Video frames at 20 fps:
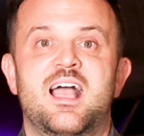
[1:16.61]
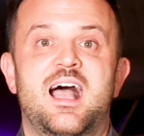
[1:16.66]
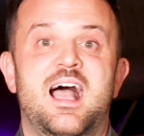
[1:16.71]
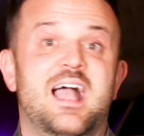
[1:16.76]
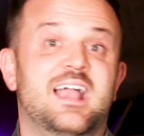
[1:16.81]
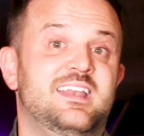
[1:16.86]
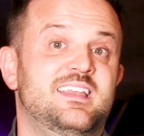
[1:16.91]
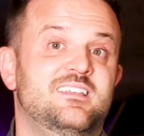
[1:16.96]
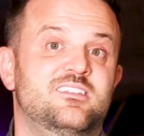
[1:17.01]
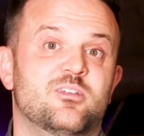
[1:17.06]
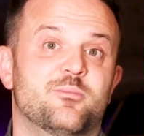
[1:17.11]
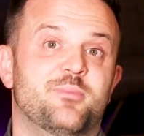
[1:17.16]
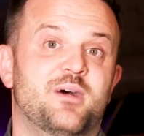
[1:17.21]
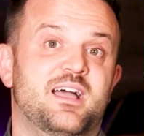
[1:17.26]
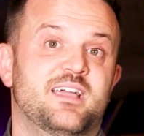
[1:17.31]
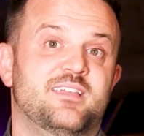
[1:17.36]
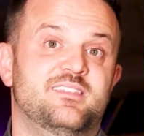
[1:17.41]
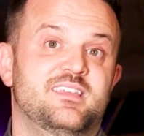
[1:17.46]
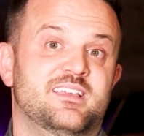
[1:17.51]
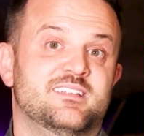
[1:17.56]
I need to
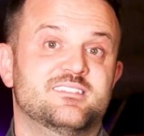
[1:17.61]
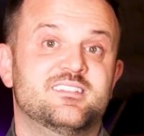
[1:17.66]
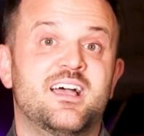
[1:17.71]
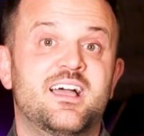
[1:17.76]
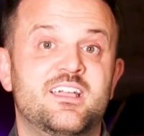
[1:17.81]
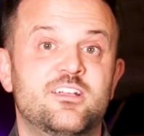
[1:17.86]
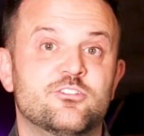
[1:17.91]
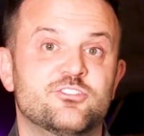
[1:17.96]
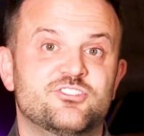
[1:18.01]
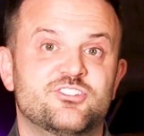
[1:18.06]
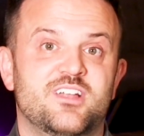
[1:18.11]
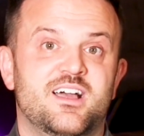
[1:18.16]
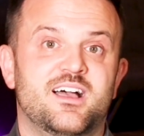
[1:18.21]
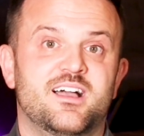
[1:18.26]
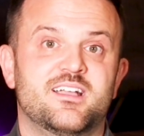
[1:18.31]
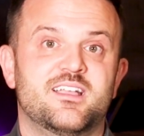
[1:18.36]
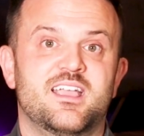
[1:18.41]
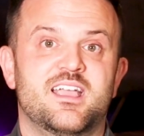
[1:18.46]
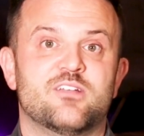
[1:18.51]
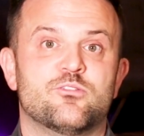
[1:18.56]
buy the entire
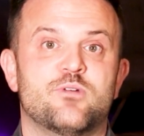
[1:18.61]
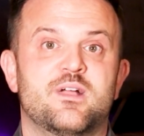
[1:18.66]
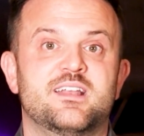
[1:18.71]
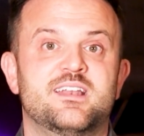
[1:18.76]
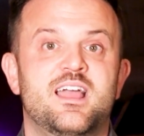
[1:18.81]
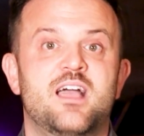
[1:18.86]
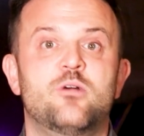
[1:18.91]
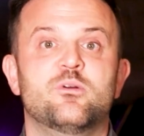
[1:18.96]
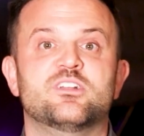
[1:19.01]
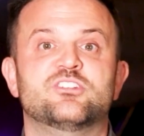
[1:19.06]
stock, and right now